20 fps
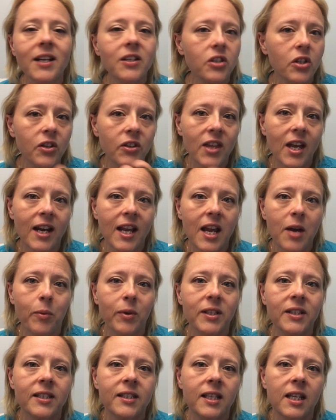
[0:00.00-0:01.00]
took that
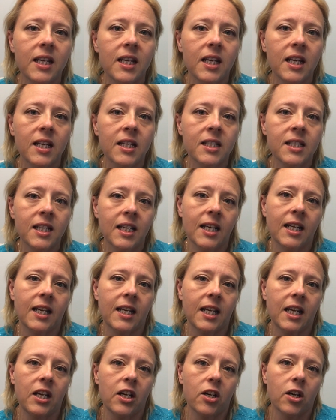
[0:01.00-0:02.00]
A1C and did it
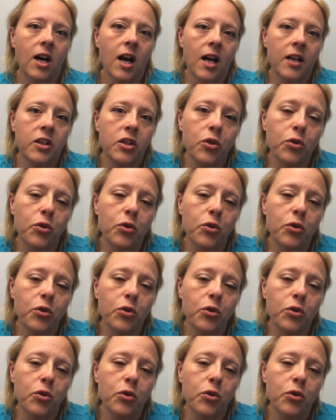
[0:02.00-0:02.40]
here on